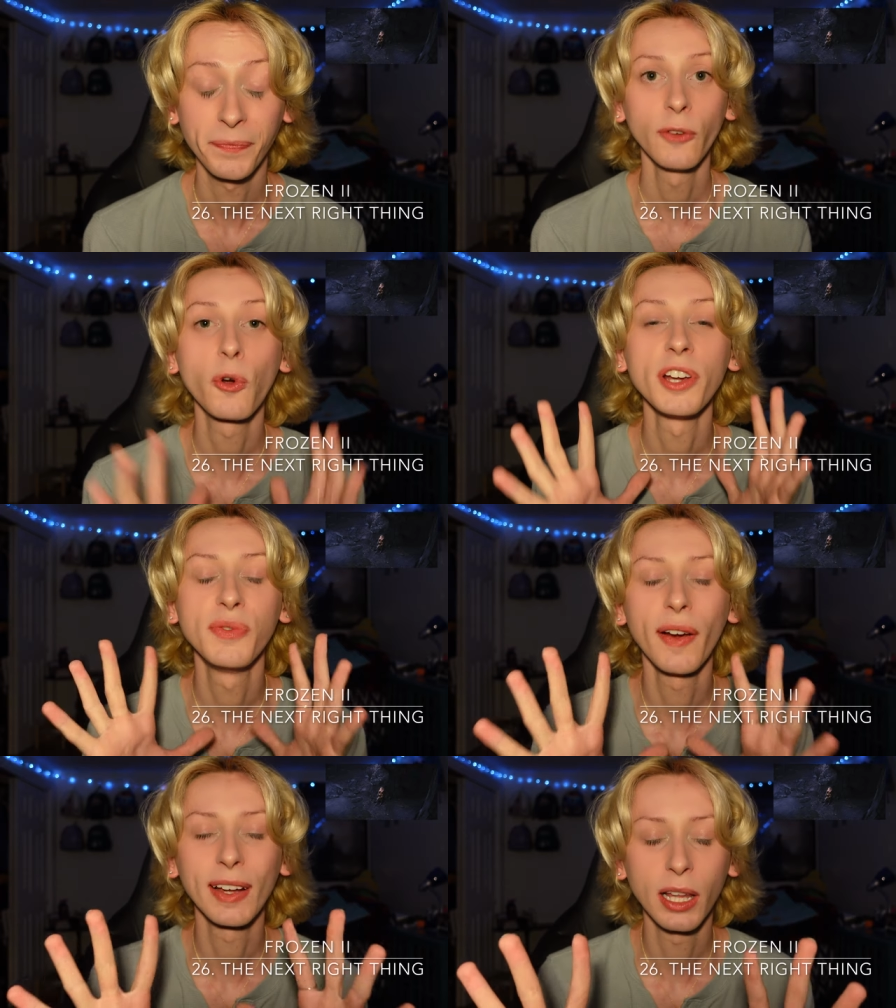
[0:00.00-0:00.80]
Of course,
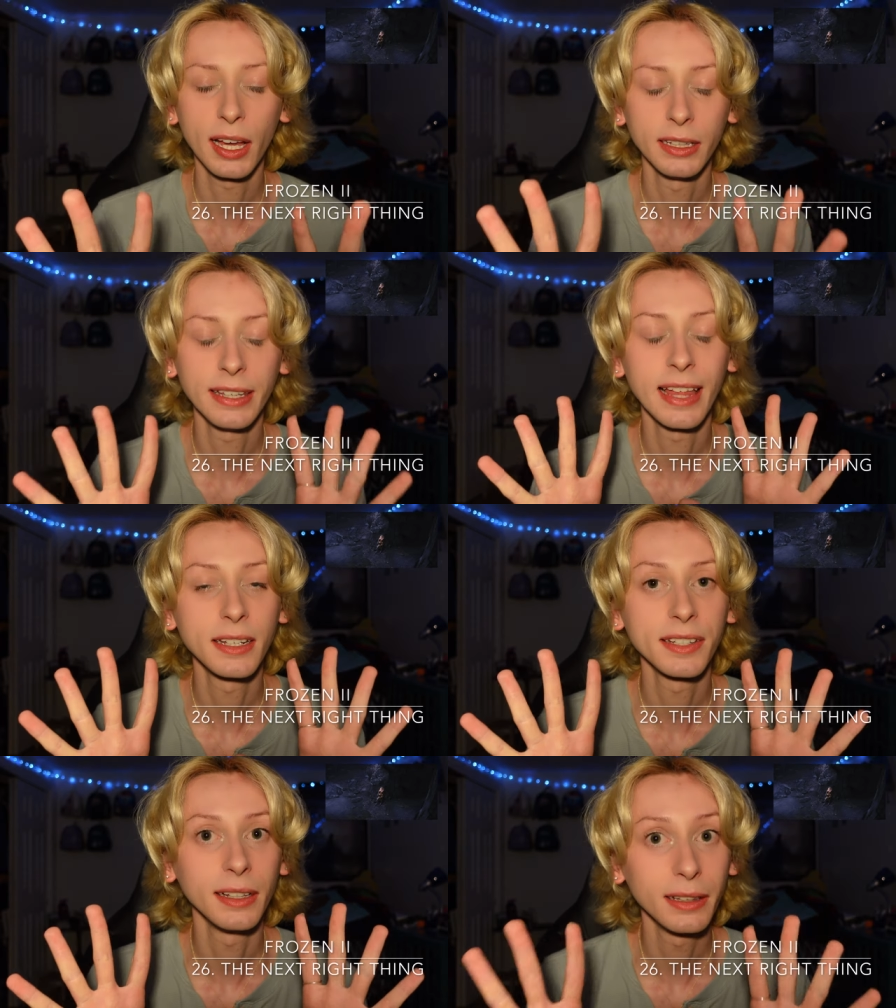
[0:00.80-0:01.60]
very luckily, that
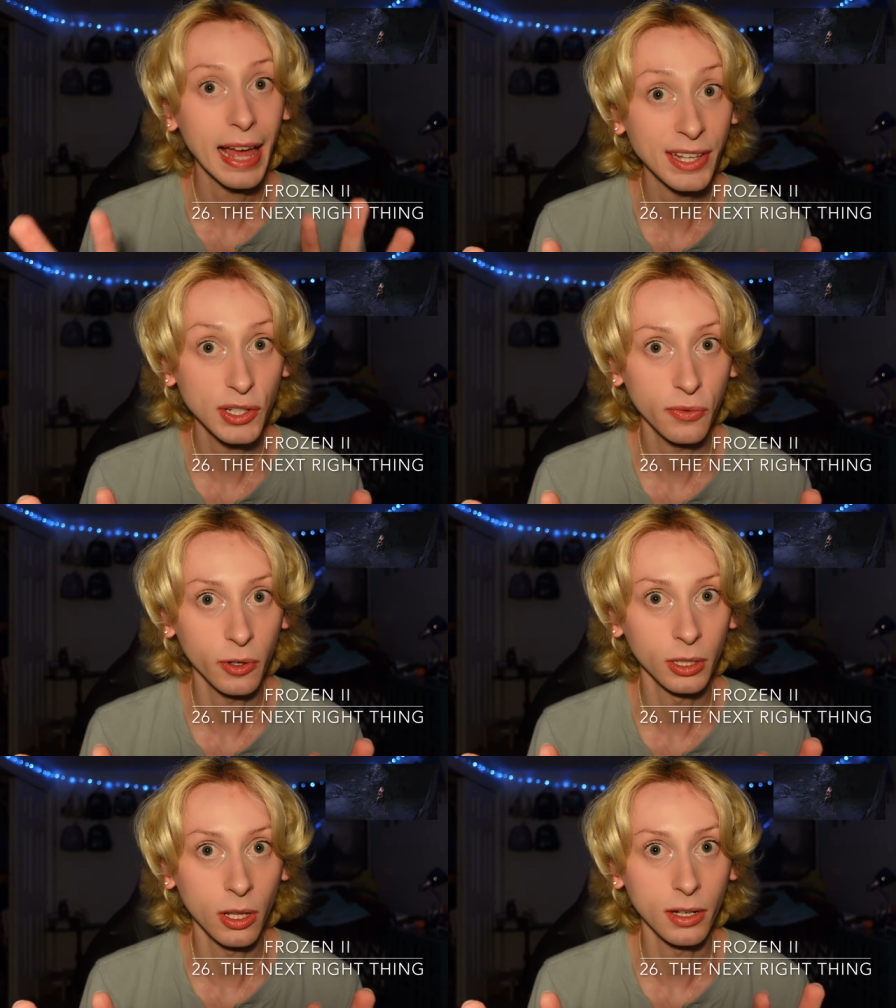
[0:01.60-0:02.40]
doesn't last
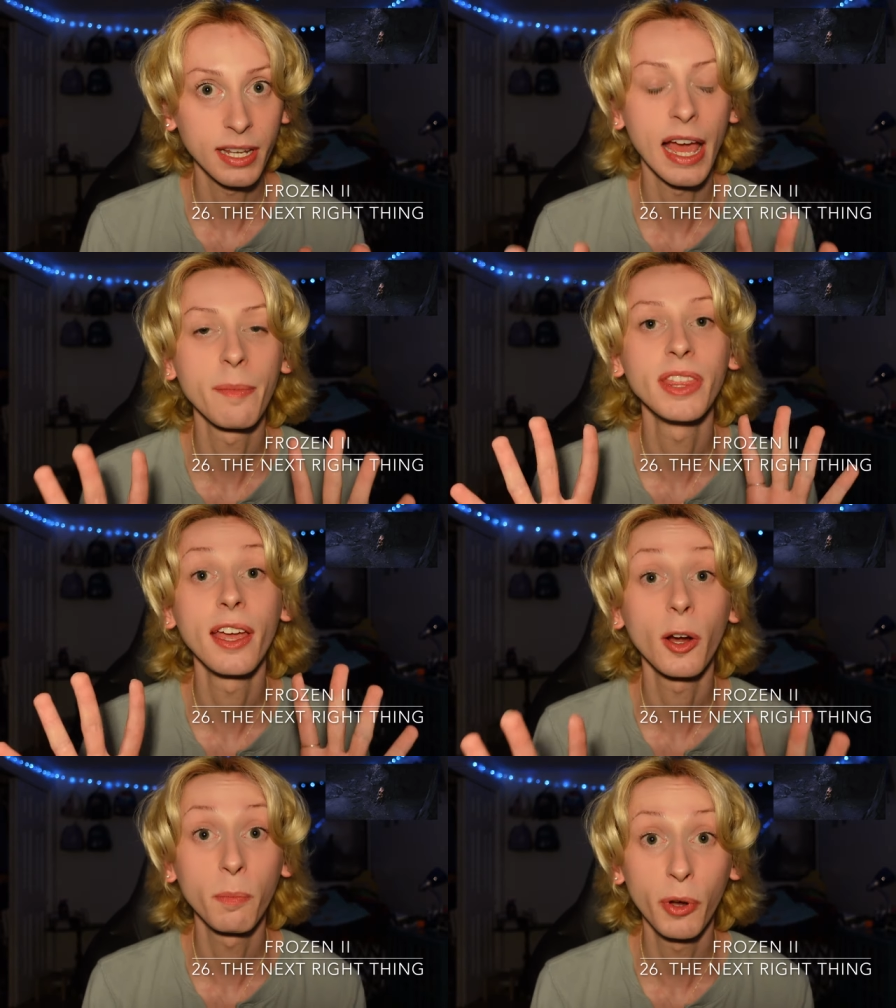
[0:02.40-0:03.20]
for a long time and
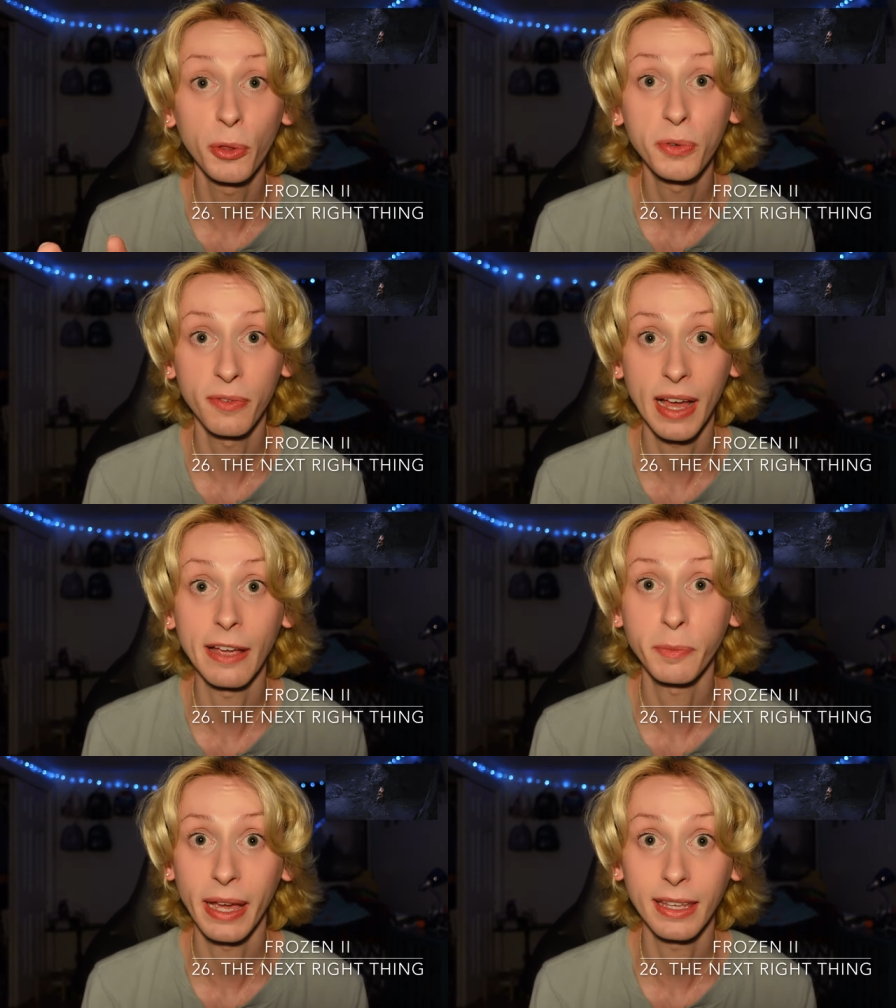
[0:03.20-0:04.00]
they are both
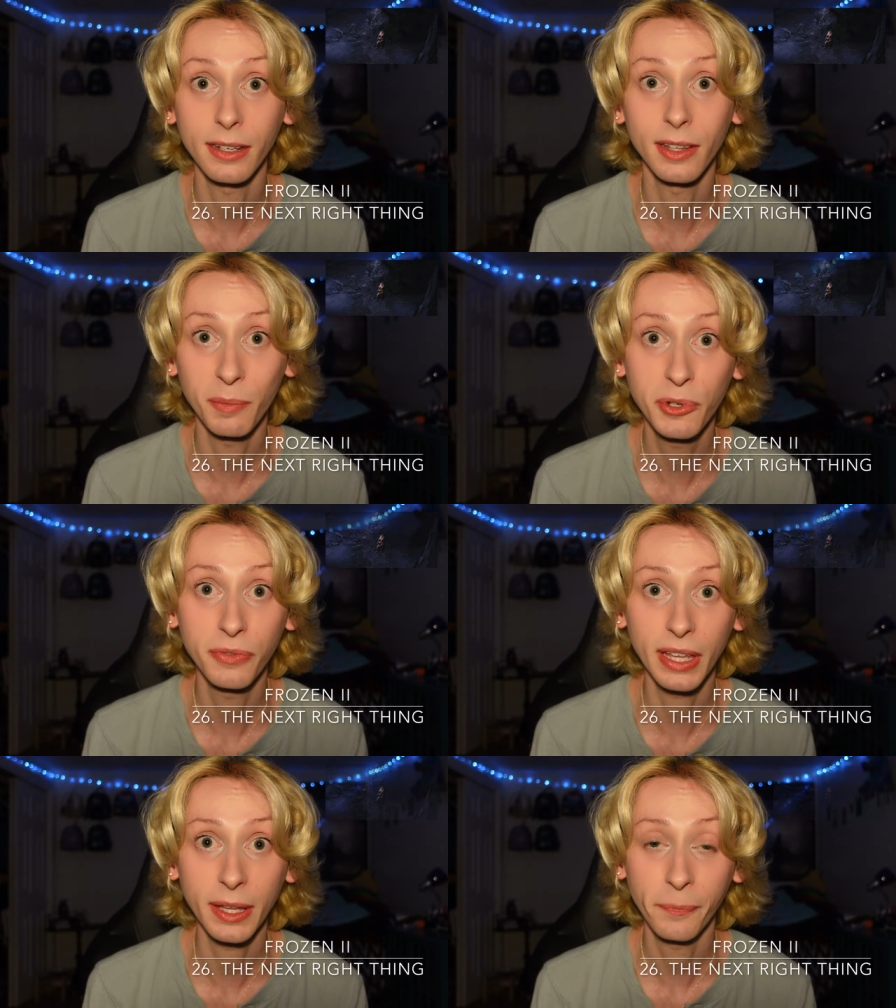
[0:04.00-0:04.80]
revived by the end of the
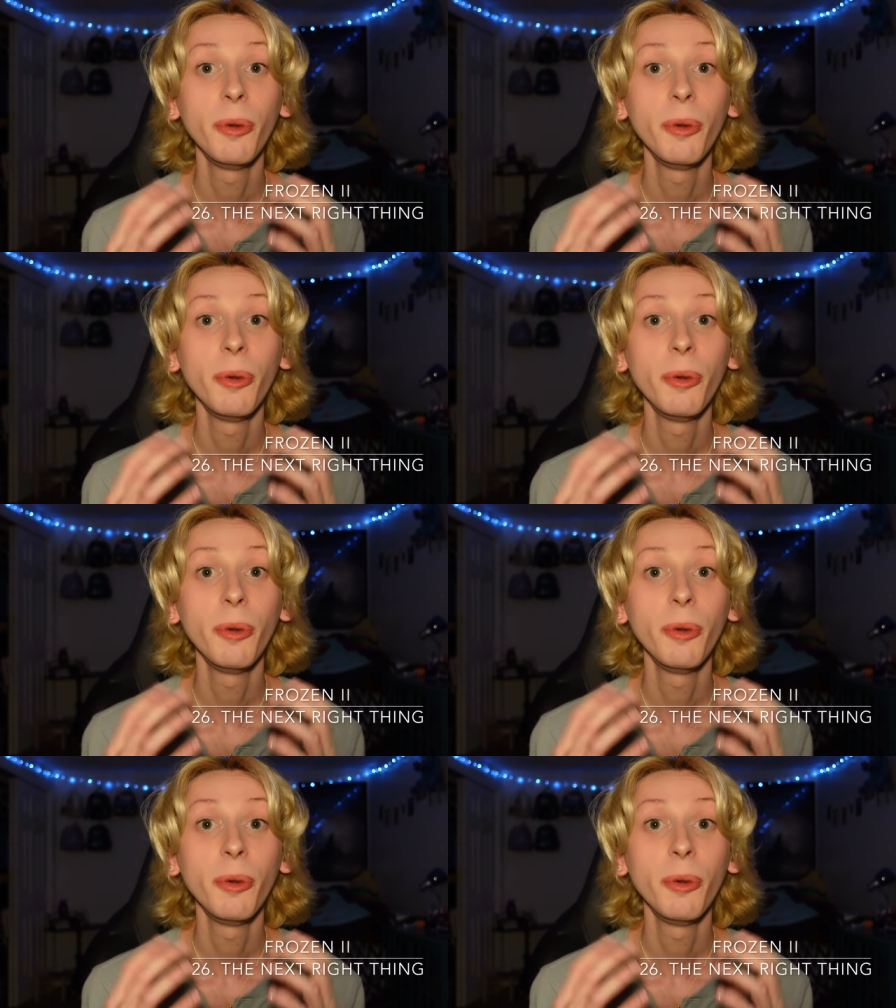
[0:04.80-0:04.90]
movie.